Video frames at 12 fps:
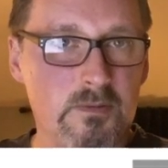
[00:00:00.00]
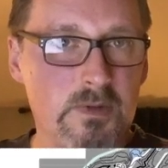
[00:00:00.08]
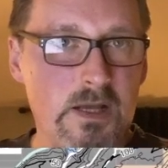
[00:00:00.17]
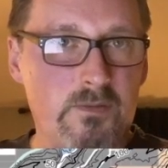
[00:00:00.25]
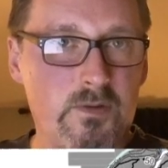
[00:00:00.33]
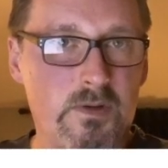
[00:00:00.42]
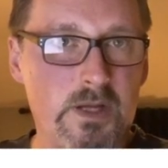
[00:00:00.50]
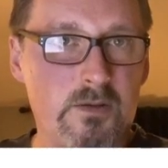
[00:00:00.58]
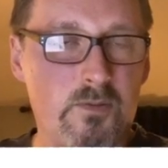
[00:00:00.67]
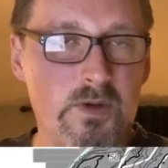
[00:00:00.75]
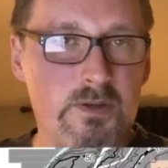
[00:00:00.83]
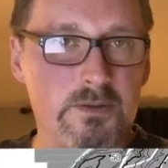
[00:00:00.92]
left
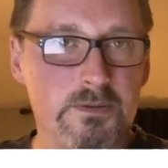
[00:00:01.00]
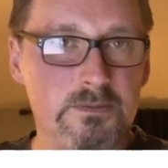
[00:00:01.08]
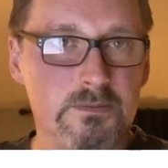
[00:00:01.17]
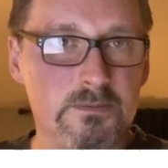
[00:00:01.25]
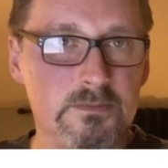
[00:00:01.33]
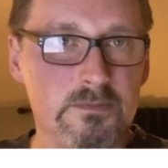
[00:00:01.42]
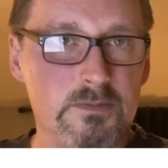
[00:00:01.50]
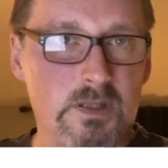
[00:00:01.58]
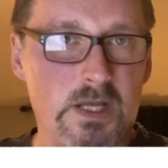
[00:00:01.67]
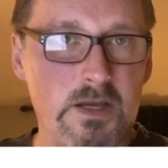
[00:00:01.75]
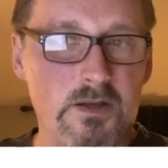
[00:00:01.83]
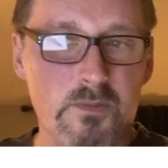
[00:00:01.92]
click will
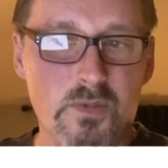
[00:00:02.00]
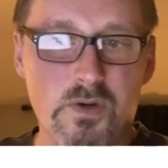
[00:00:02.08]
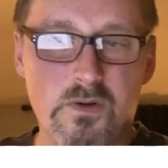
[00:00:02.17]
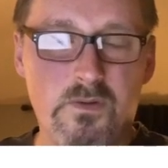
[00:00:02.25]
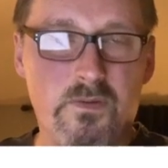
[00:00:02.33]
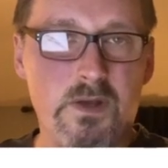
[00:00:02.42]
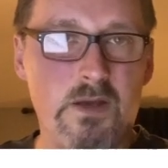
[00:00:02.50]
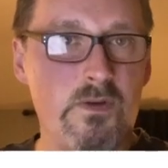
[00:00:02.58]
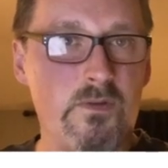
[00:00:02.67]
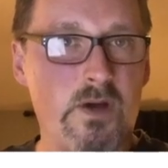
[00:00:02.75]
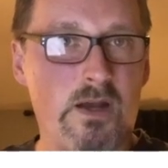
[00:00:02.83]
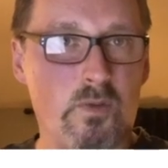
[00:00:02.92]
allow you to move. If
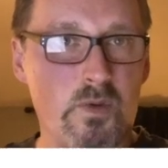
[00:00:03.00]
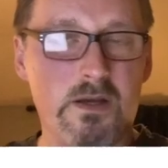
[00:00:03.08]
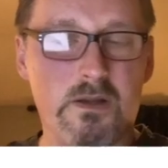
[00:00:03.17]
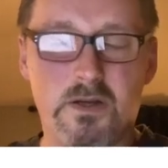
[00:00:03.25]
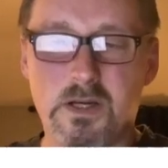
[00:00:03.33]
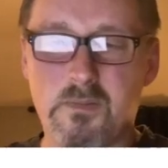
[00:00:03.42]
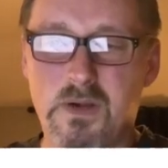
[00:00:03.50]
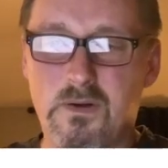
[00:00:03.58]
you've got a wheel on your